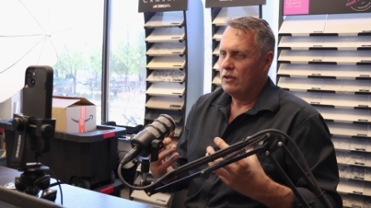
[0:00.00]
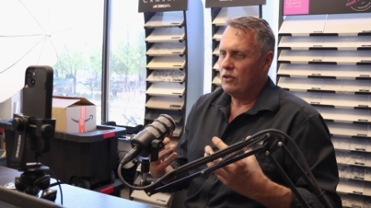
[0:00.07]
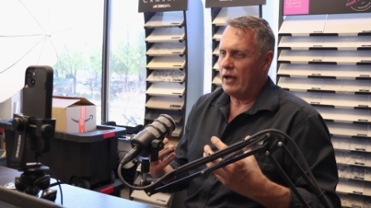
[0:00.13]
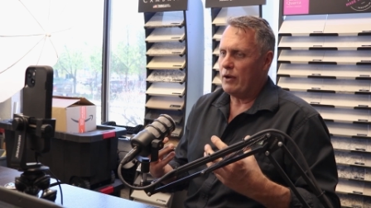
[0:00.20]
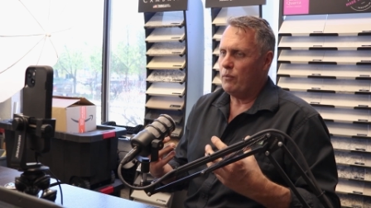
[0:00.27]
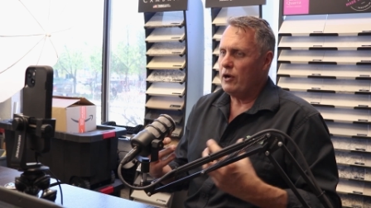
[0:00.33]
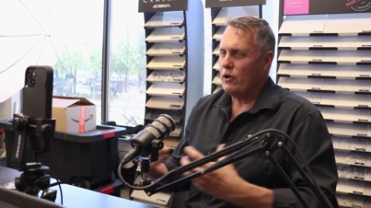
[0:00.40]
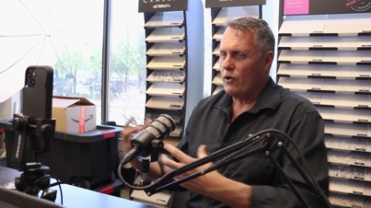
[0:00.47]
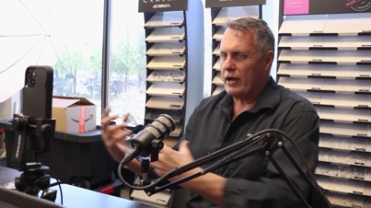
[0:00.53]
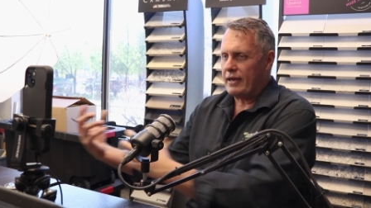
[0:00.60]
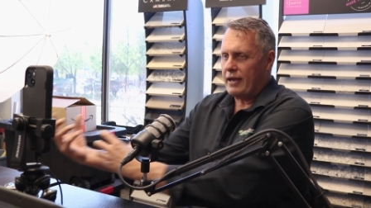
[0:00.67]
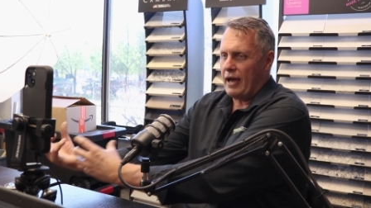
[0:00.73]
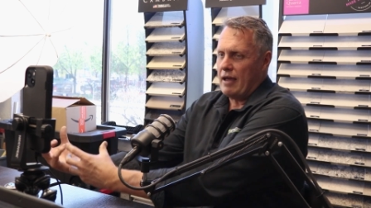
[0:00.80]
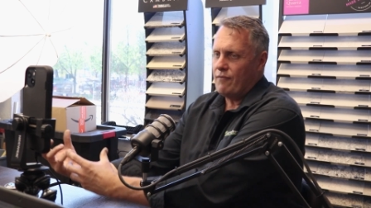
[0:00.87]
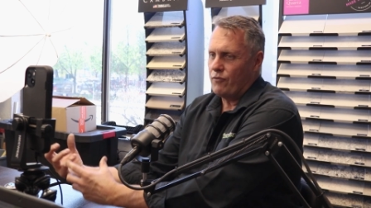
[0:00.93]
Like where I
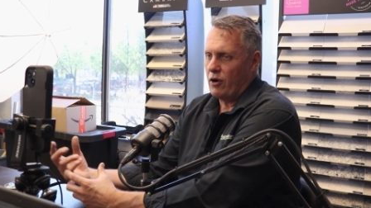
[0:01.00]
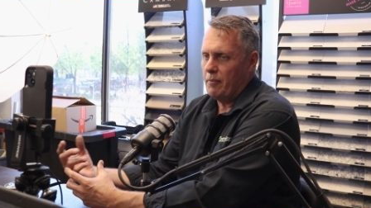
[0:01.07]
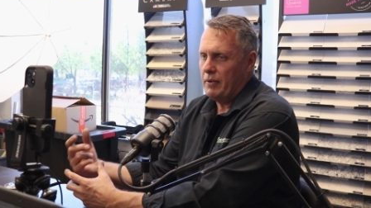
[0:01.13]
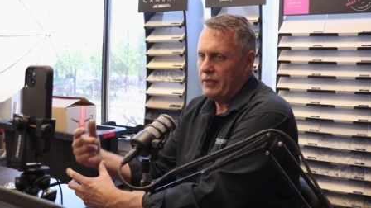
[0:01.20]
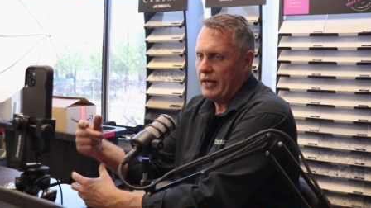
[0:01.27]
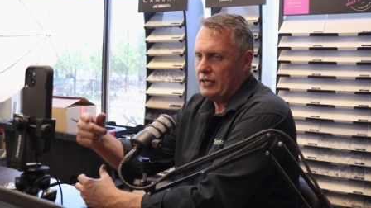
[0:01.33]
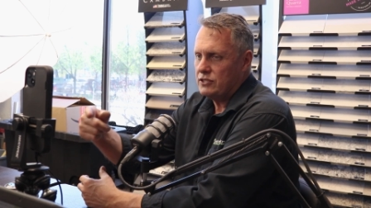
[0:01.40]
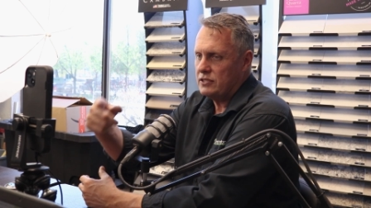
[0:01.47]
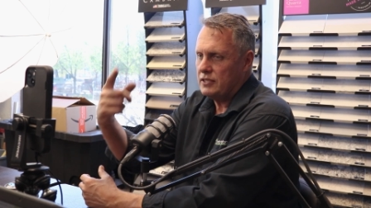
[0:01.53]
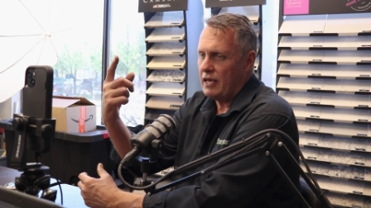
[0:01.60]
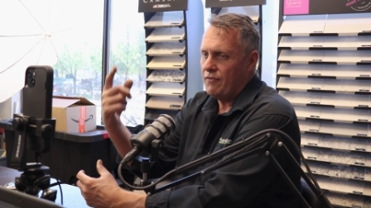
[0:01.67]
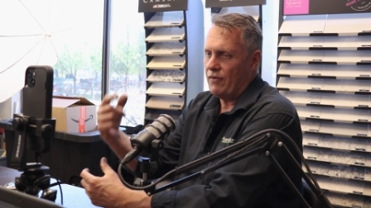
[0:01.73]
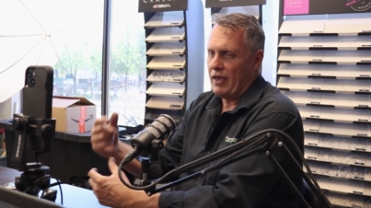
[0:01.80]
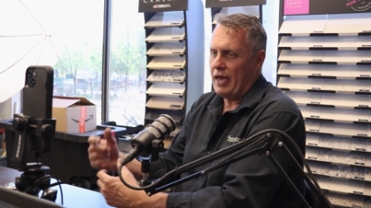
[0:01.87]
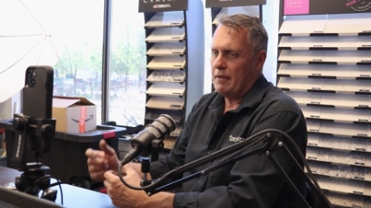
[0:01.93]
came from, and there's
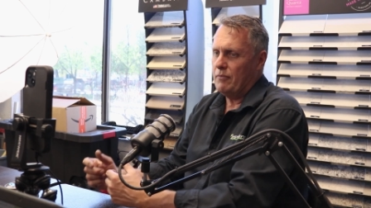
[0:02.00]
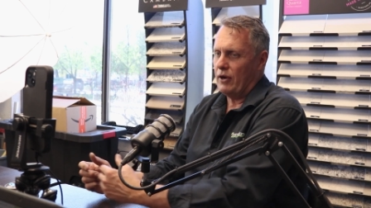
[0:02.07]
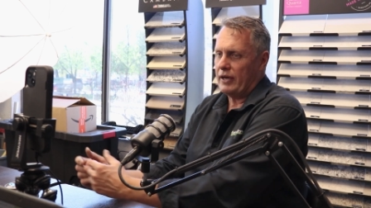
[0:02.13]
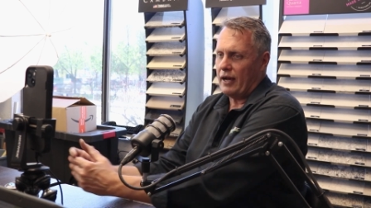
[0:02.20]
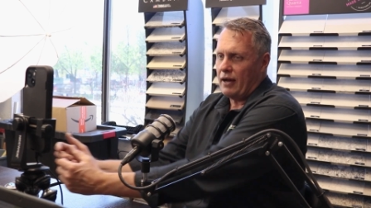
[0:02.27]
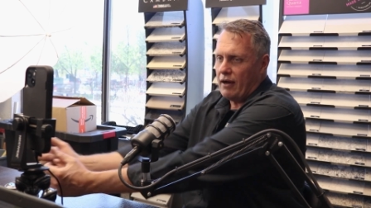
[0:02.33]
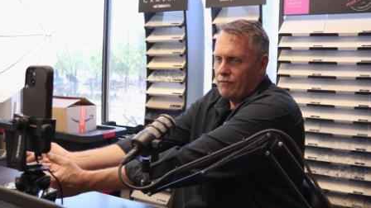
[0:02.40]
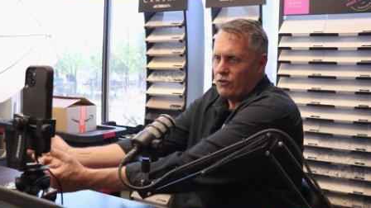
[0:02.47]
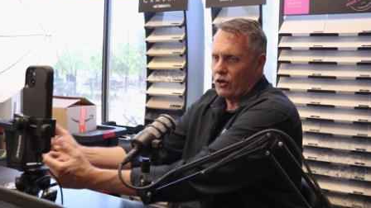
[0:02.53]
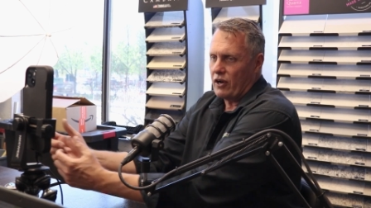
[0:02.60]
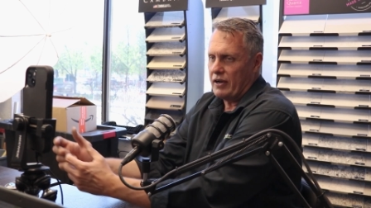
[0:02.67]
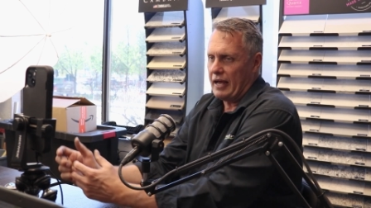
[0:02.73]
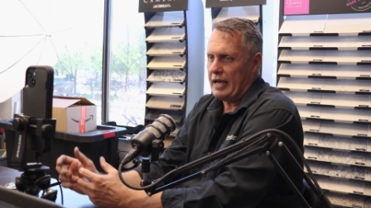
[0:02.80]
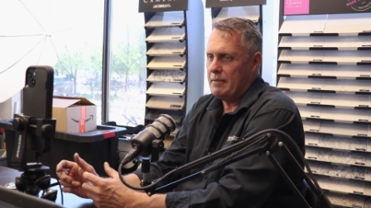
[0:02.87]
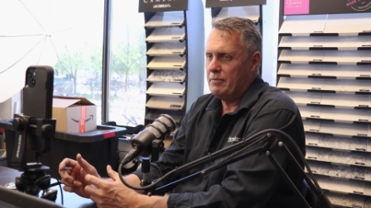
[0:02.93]
CVM. I, I, haven't got
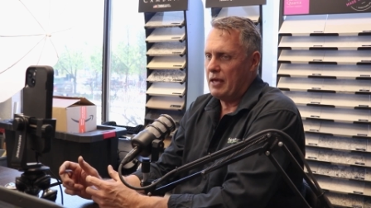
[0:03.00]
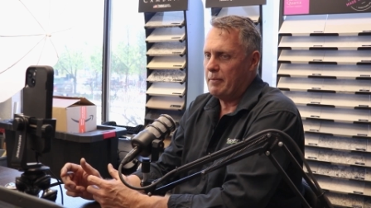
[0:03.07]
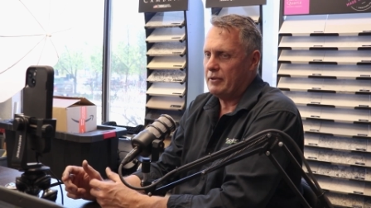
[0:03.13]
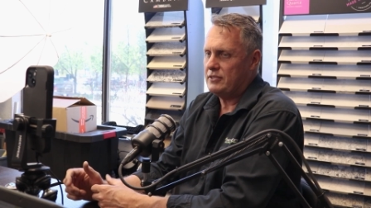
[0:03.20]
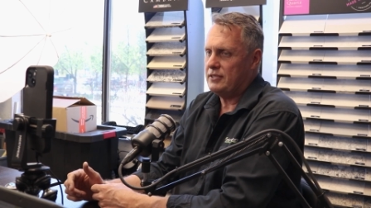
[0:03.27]
a name there, but